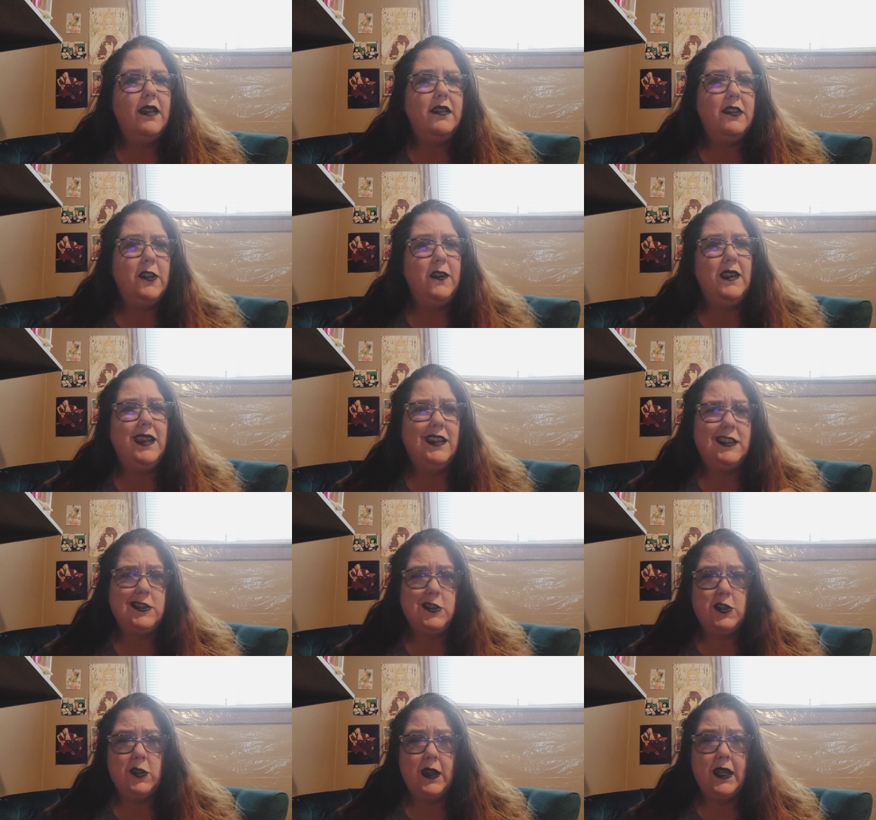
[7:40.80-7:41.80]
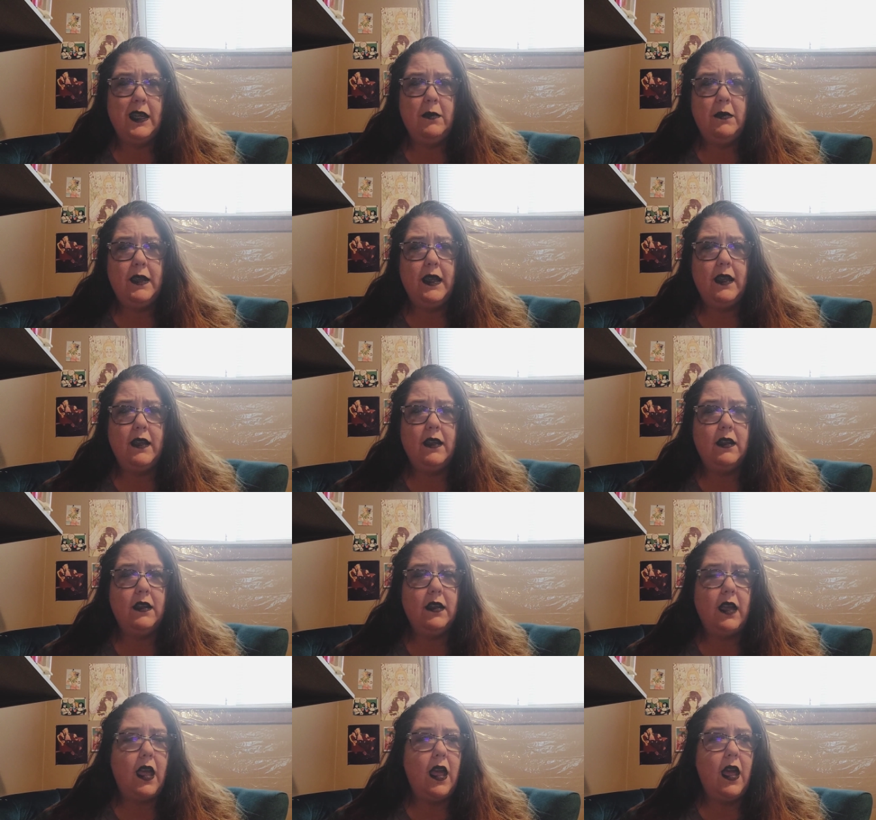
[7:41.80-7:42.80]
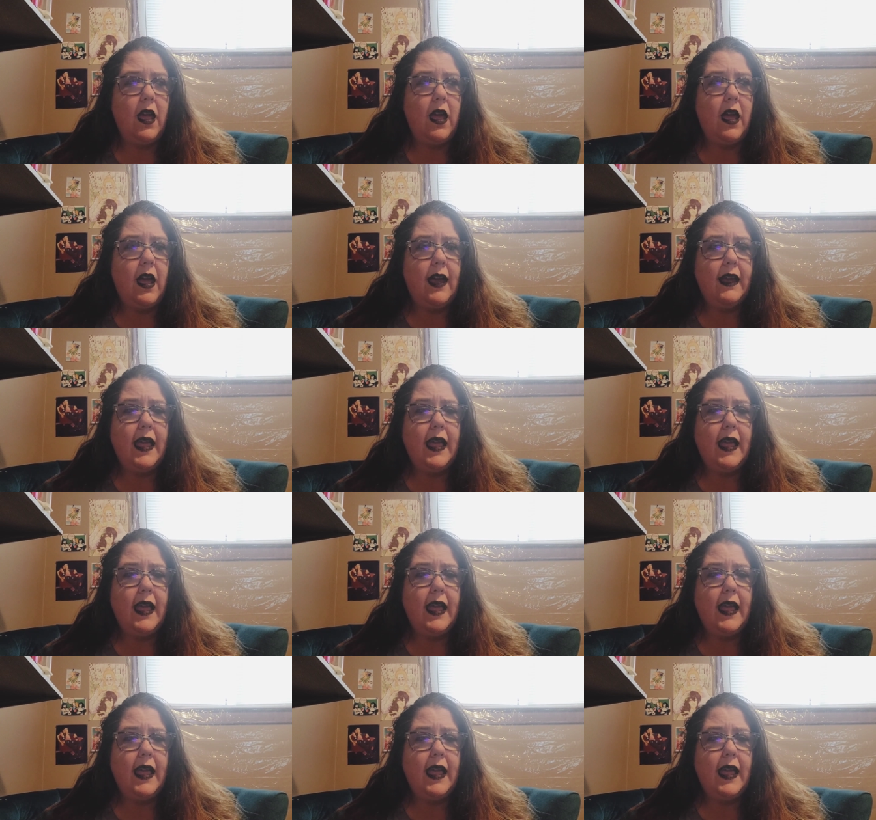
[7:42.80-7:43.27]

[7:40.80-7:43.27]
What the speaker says: to the extreme that I